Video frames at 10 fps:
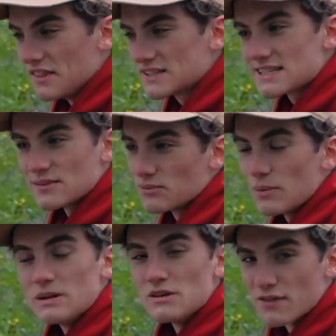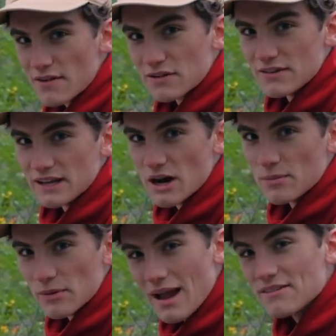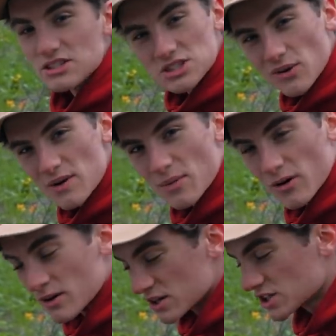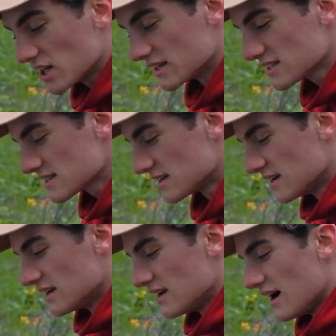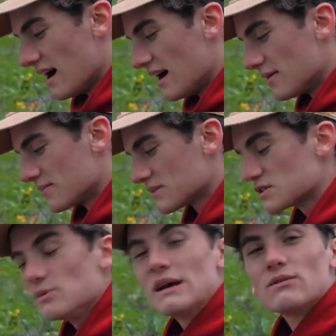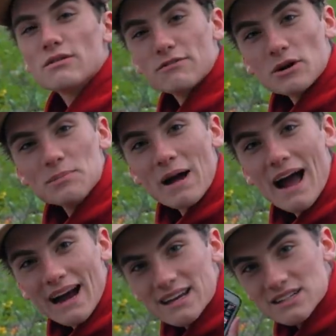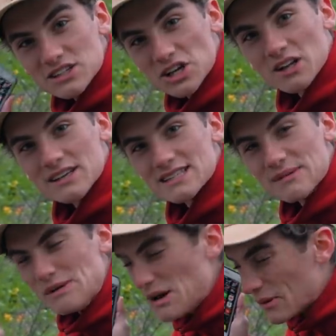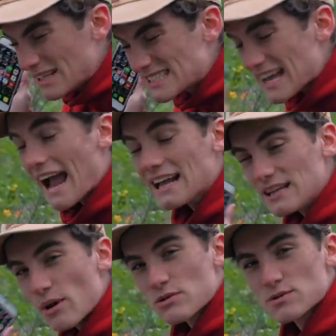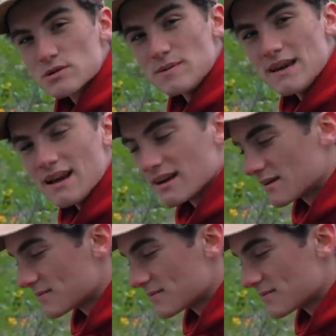This isn't what we do for every video, but we have a storyboard or a shot list, so we can refer back to the shot list and we know exactly what we're supposed to be getting.